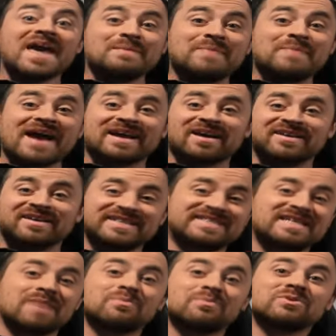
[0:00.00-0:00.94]
back on
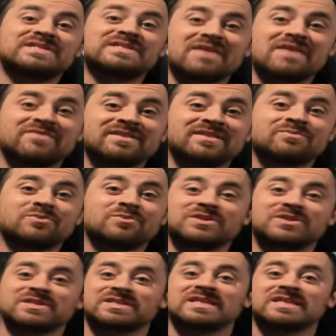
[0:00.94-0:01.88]
December 7th,
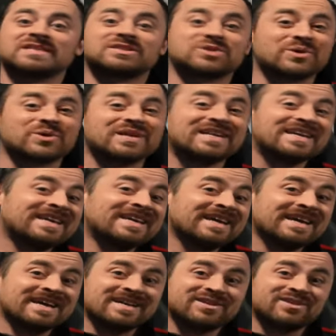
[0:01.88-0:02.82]
which is an eternity
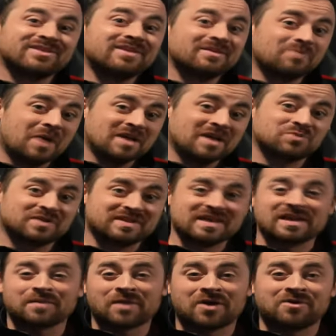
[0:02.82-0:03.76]
as we
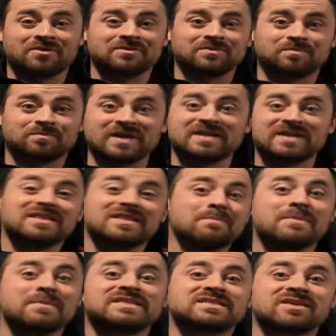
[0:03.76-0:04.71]
think about being in the
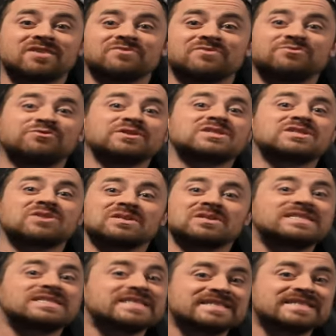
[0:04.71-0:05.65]
midst of futsal
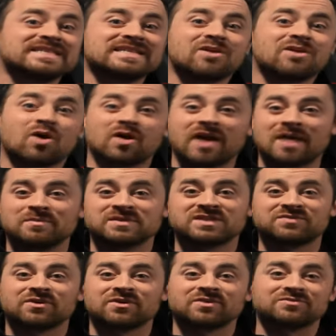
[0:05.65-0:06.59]
season in our
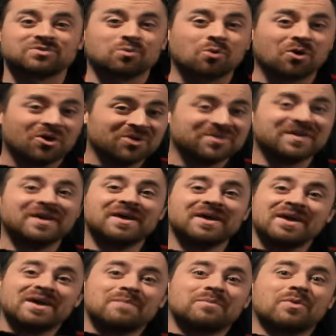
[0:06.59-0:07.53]
hemisphere of the world.
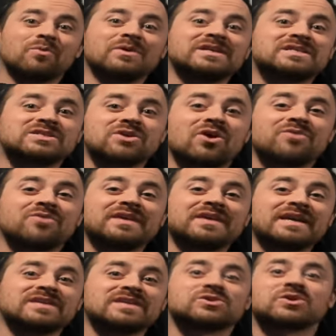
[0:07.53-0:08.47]
But we saw the
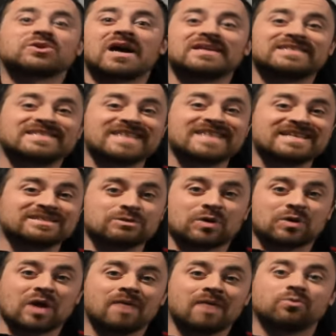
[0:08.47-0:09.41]
Intercontinental
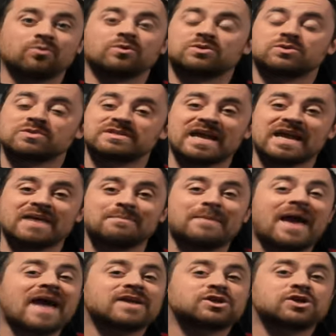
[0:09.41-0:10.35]
Cup, which was a
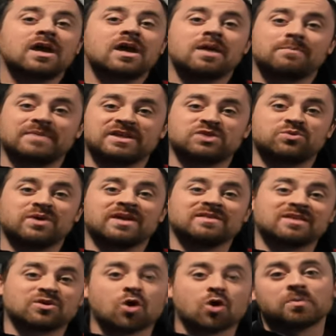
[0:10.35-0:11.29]
match
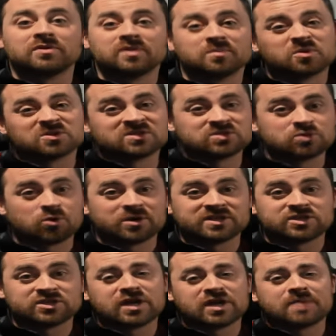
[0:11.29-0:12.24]
between the Copa
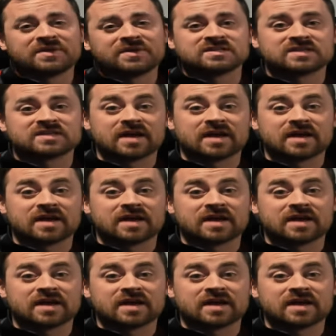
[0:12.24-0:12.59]
Libertadores champions